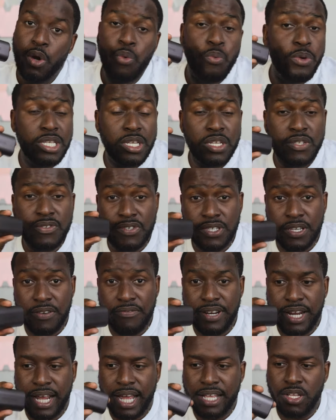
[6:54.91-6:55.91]
Retails for
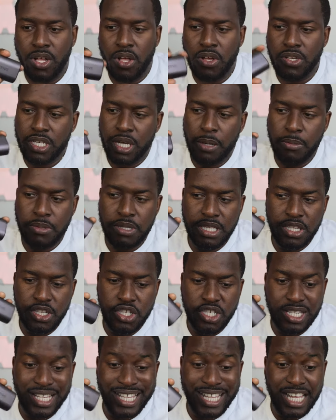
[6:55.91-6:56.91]
$79, comes in this
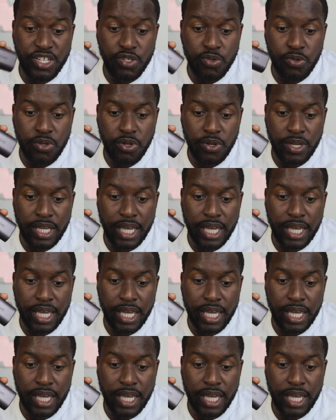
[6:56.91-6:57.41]
cylindrical